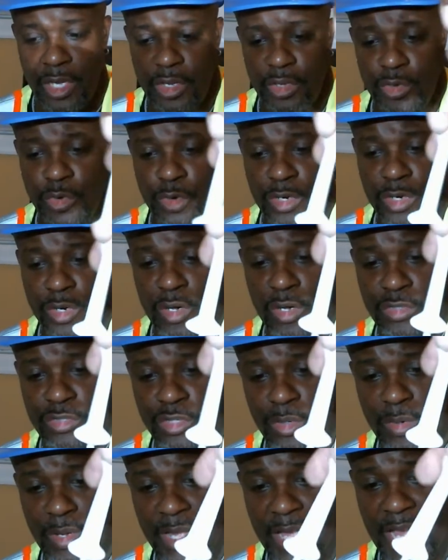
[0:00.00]
You can
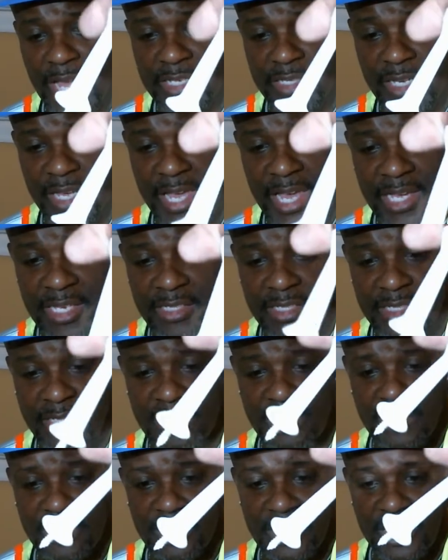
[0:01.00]
also, it has a
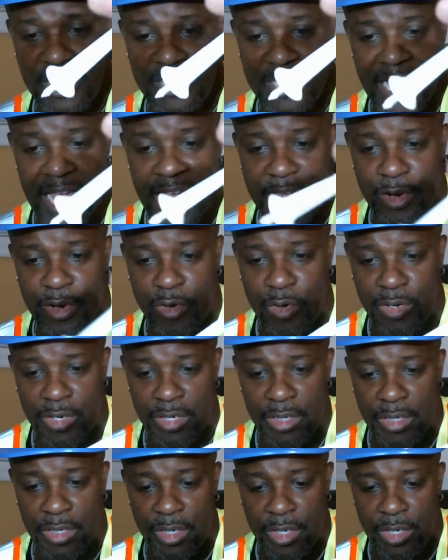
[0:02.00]
hex design on
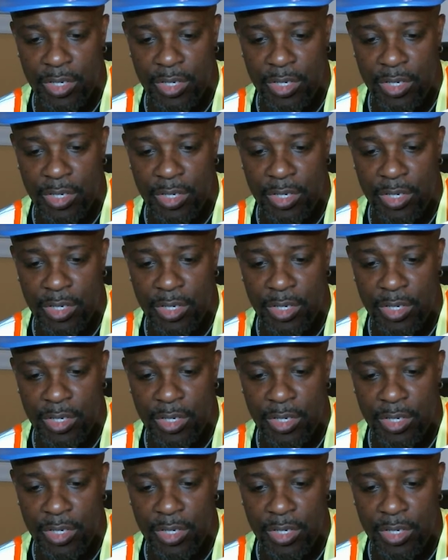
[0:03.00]
it